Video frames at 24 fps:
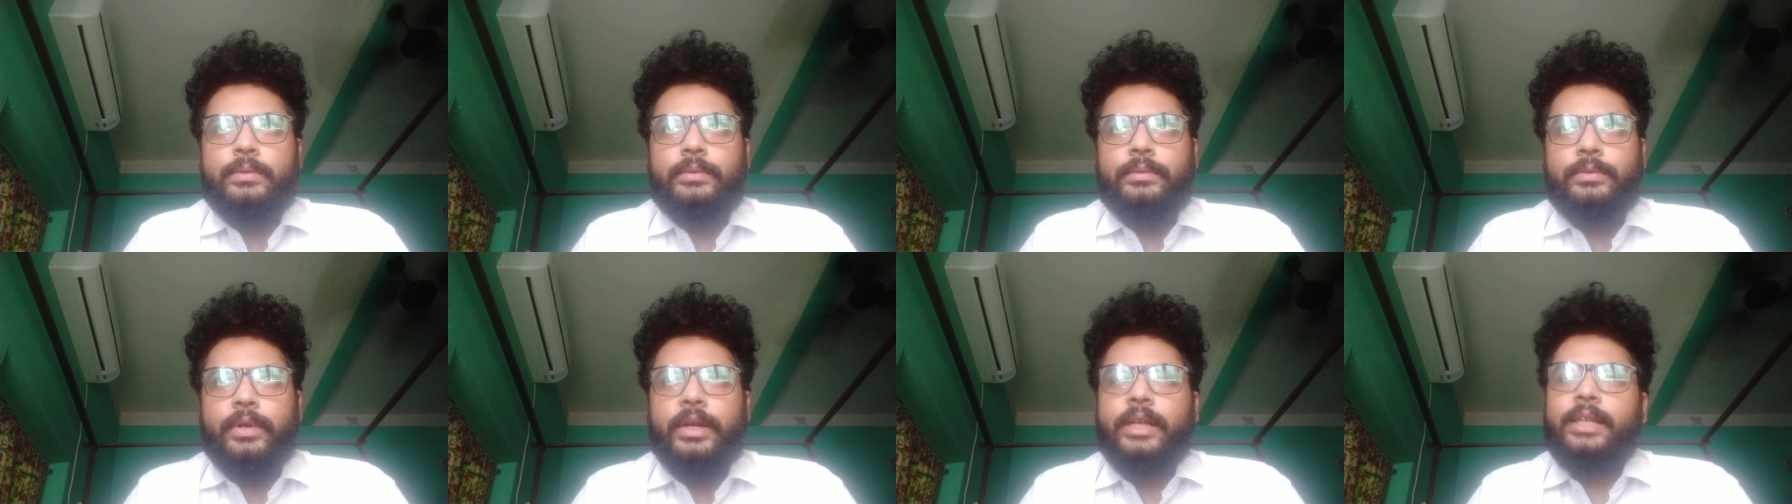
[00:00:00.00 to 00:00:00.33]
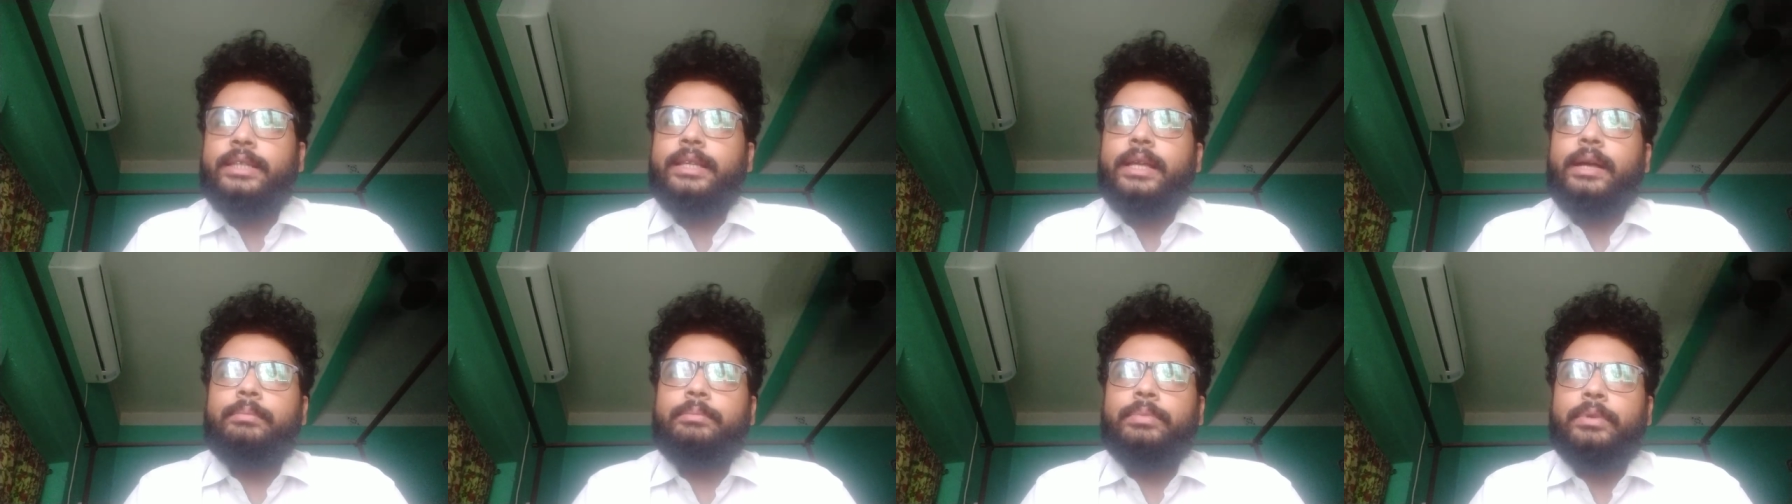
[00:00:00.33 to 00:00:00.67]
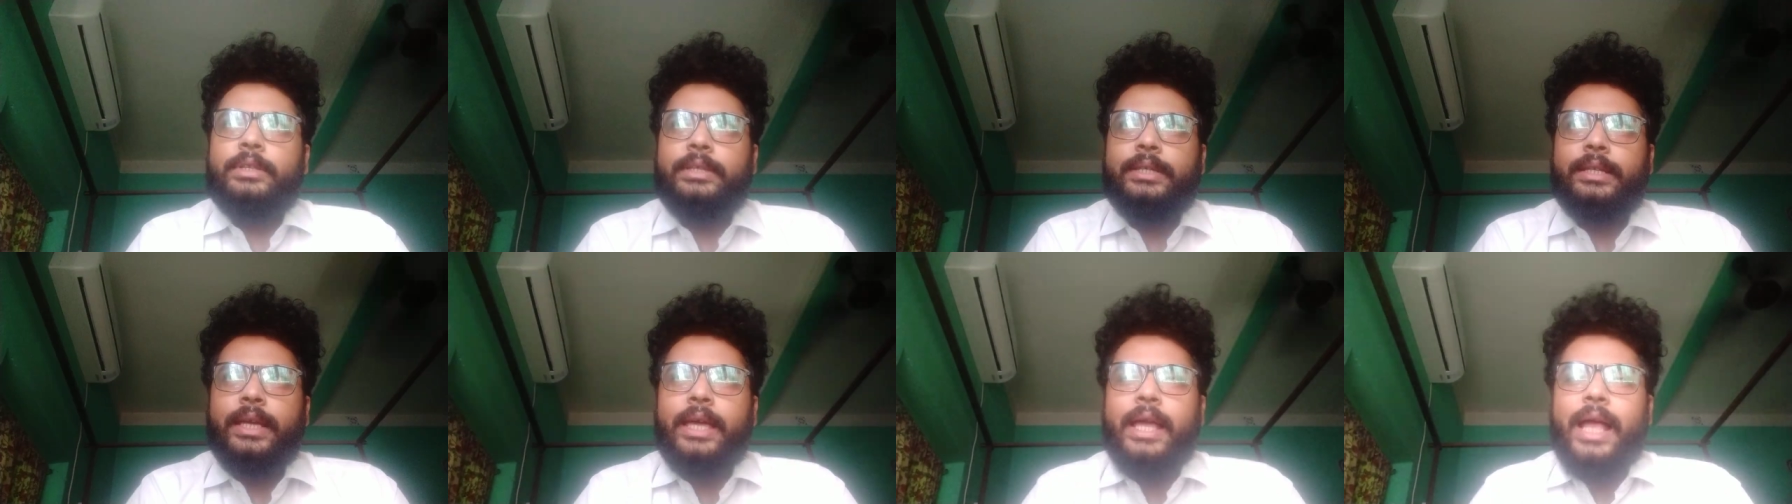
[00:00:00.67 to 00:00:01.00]
for
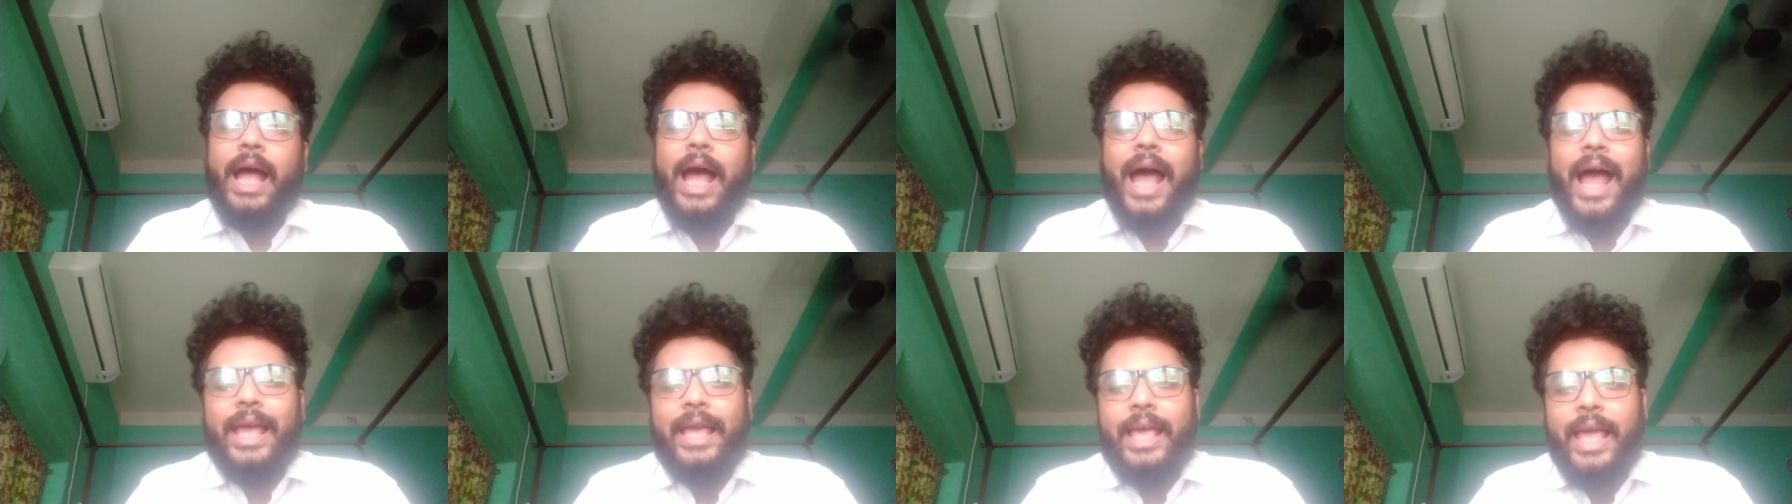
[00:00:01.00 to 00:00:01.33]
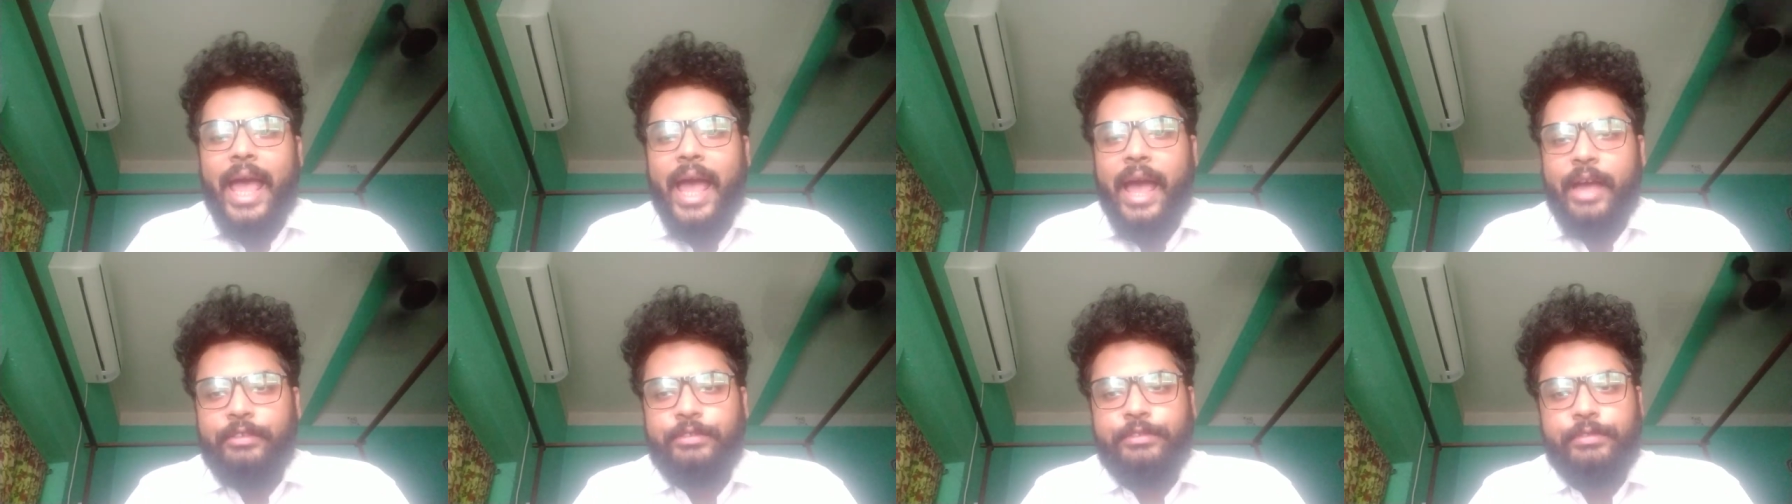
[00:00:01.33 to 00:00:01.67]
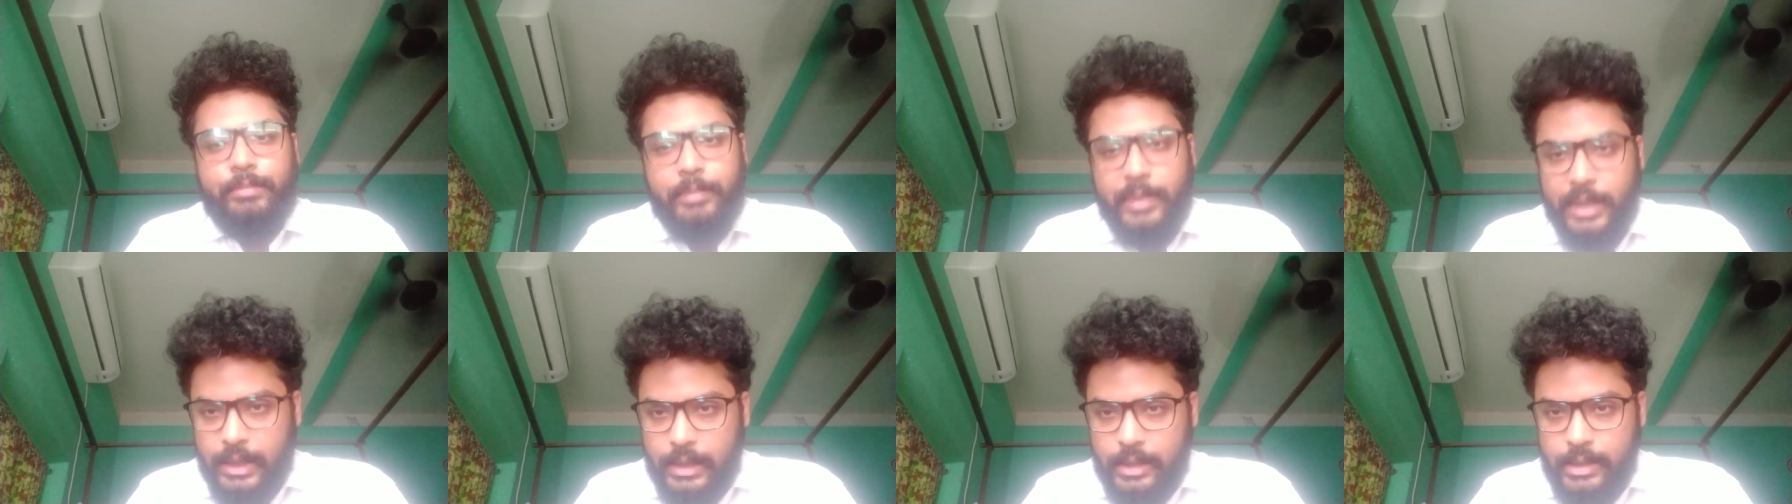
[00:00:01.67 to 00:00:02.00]
example say I
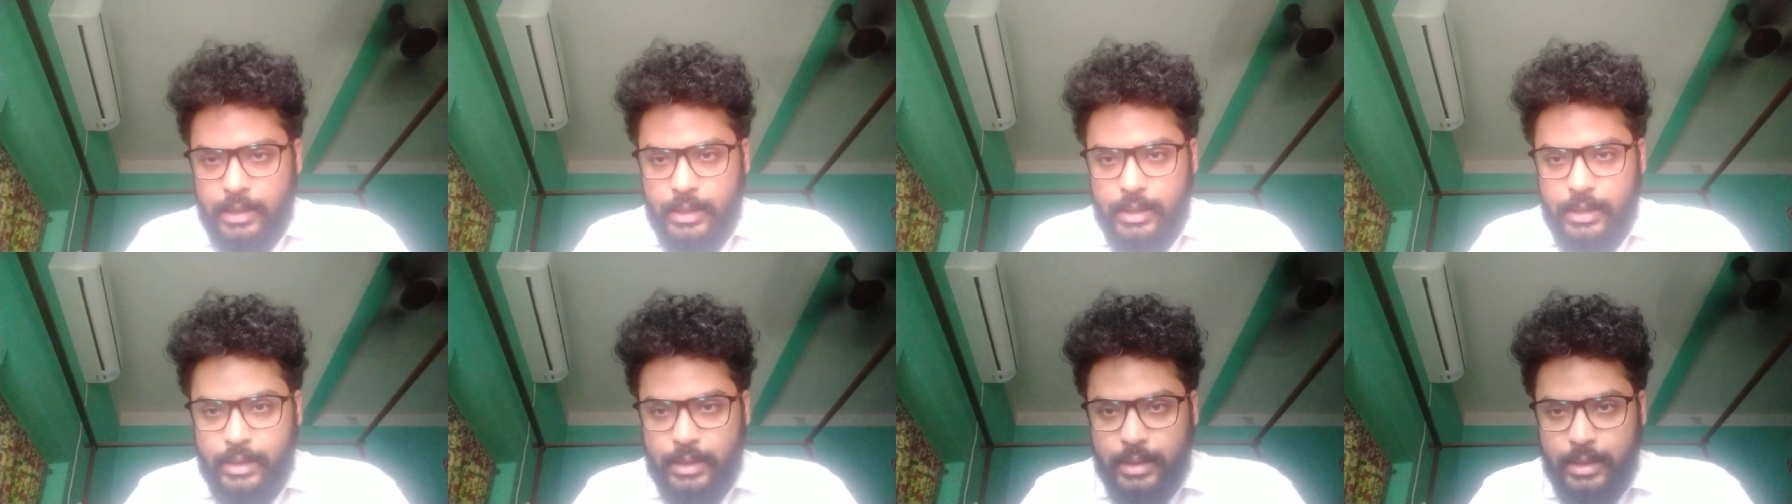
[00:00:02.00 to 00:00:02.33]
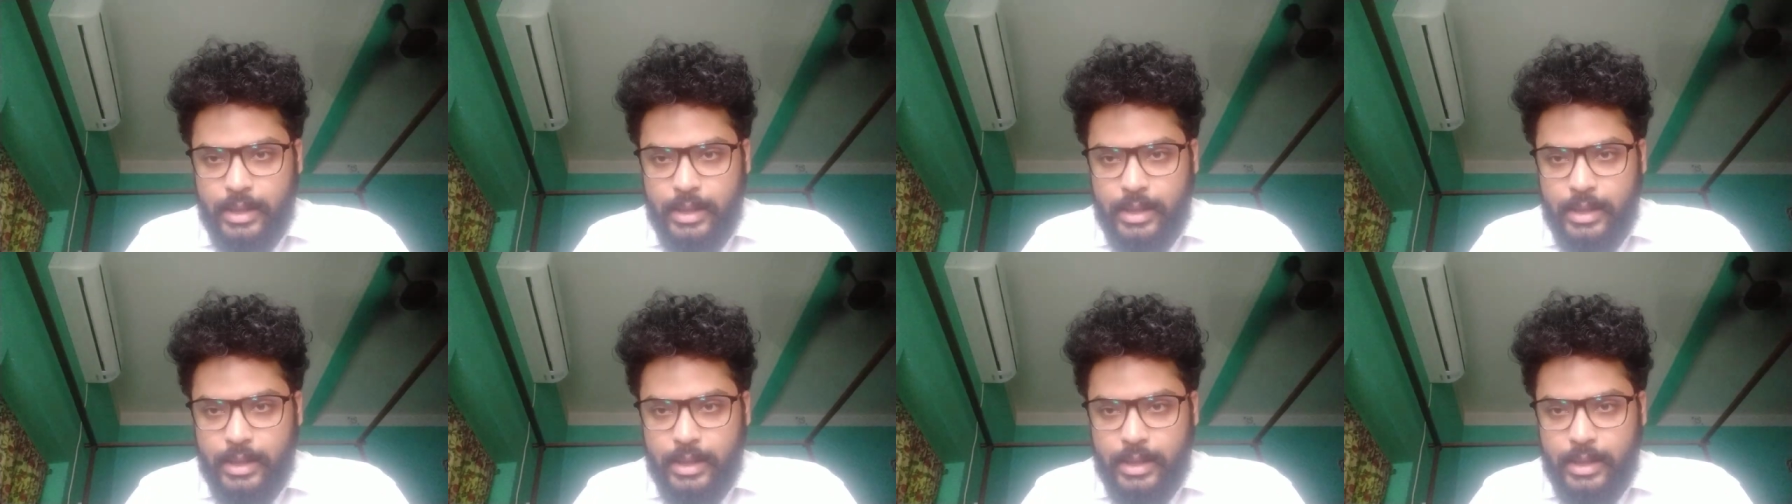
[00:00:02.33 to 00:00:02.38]
have been